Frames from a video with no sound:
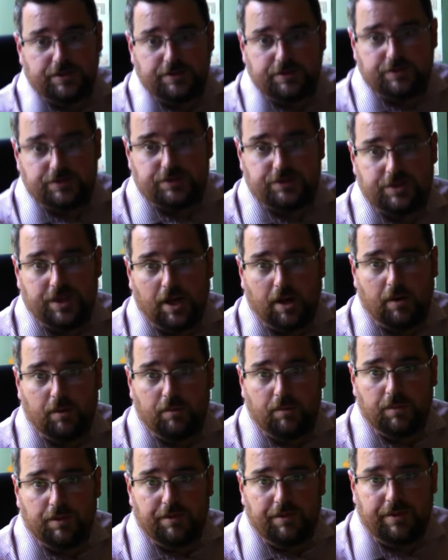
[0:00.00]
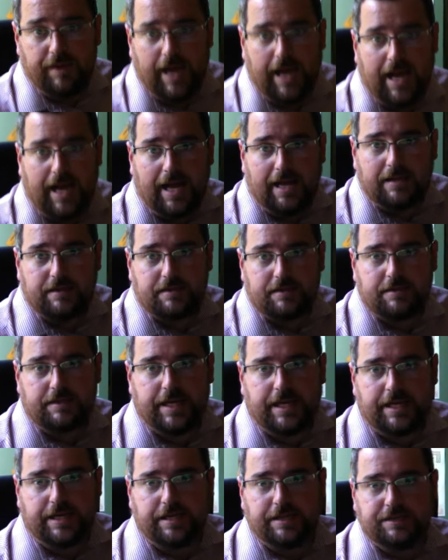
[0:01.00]
So with that
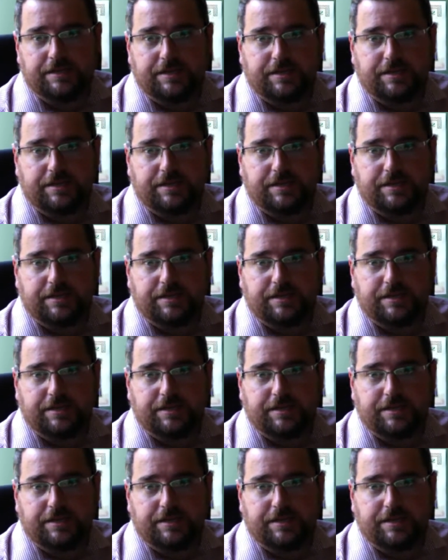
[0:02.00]
taken into